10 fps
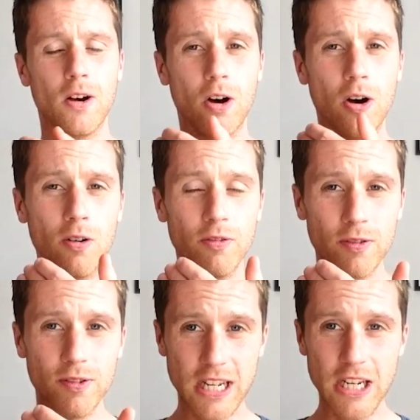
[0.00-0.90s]
of
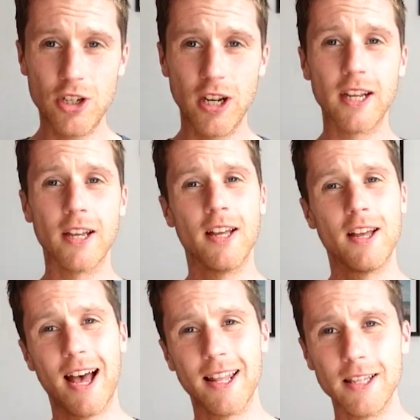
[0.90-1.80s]
teaching
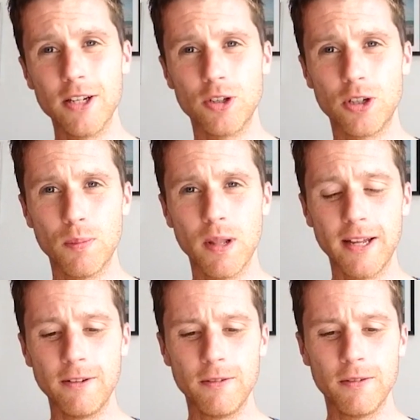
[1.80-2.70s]
and leadership
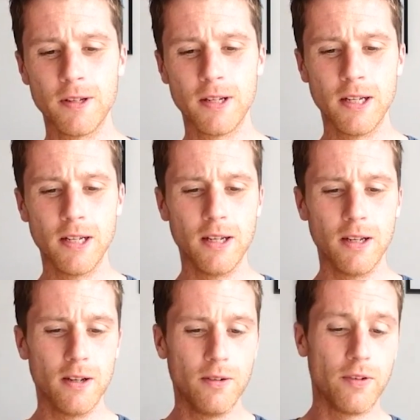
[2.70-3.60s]
life.
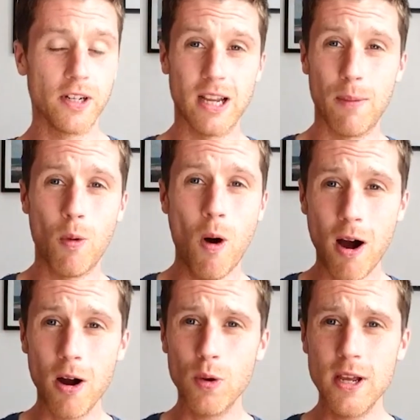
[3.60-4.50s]
For example,
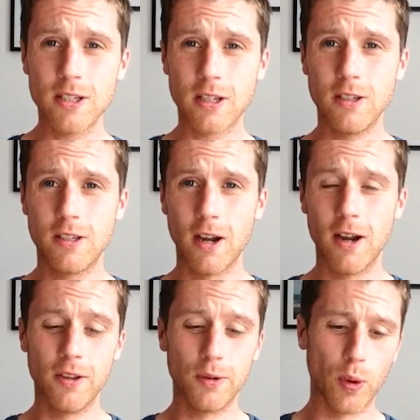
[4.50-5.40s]
are we as
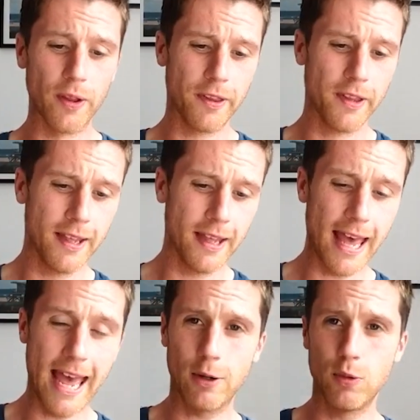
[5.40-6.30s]
concerned with
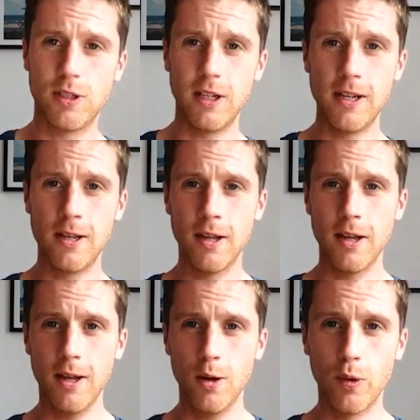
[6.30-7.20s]
equity,
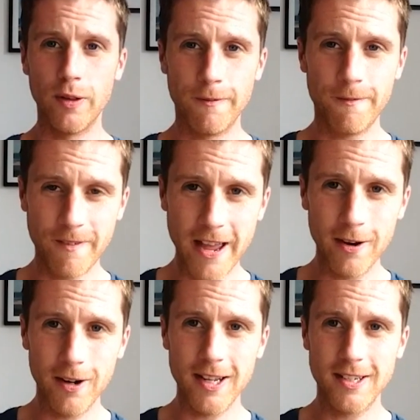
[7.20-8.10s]
with
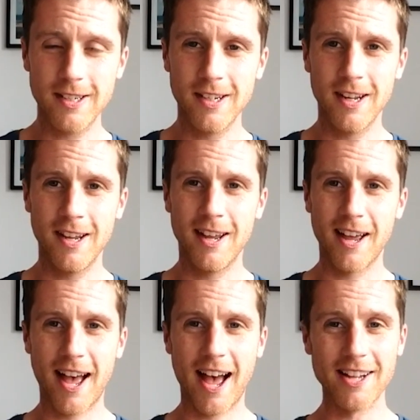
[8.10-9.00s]
fairness,
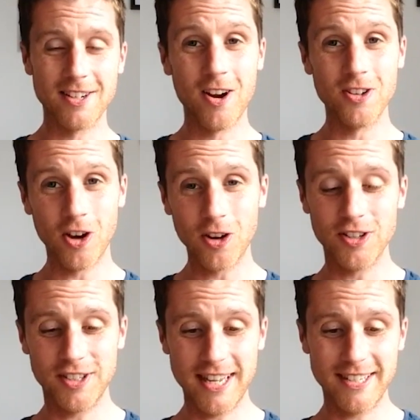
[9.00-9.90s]
as our
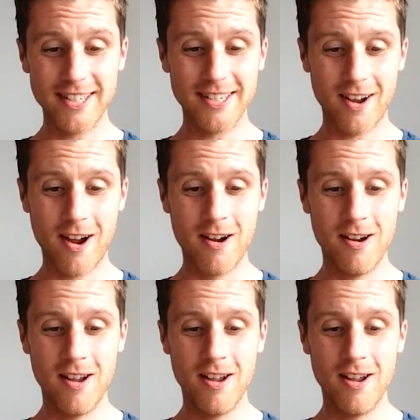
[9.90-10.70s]
youngest citizens are?